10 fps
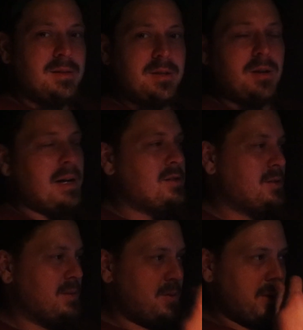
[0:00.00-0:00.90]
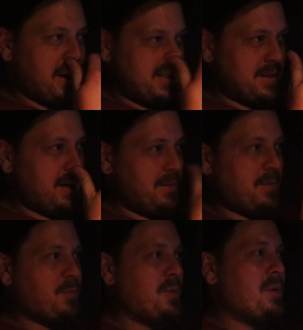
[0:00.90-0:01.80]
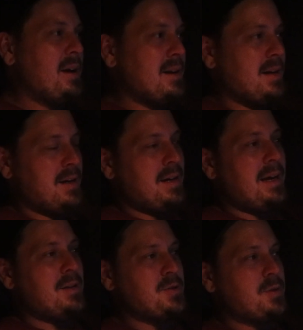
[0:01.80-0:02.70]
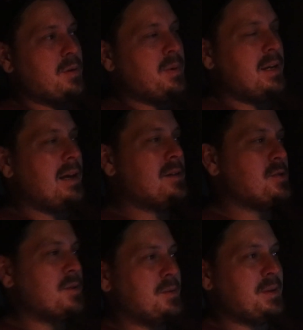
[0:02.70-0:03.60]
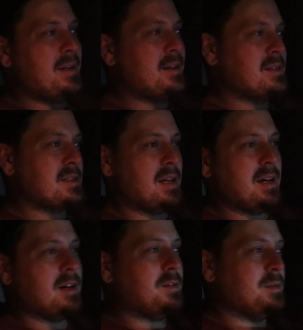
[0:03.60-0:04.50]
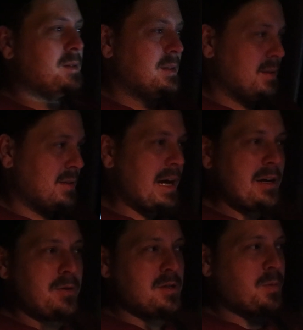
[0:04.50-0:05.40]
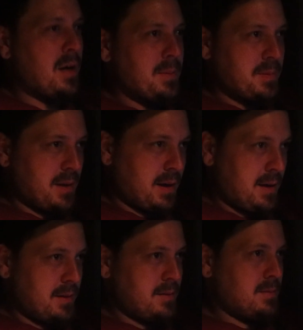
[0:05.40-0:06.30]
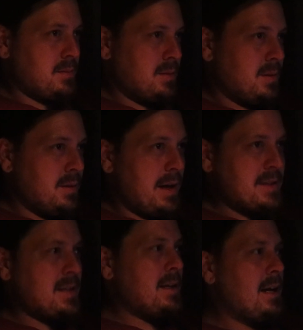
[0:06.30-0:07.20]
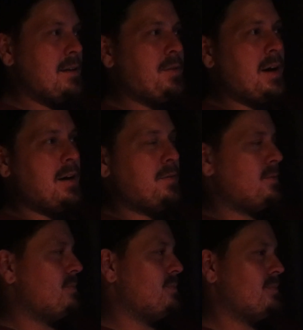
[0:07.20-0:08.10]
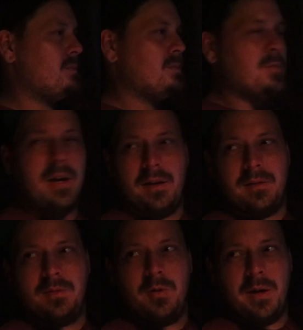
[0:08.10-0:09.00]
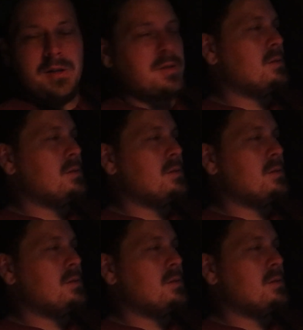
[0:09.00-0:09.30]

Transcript: So as you guys seen, we ran Andrew, our buddy Andrew, and his Coyote swapped SN95, right? New Edge?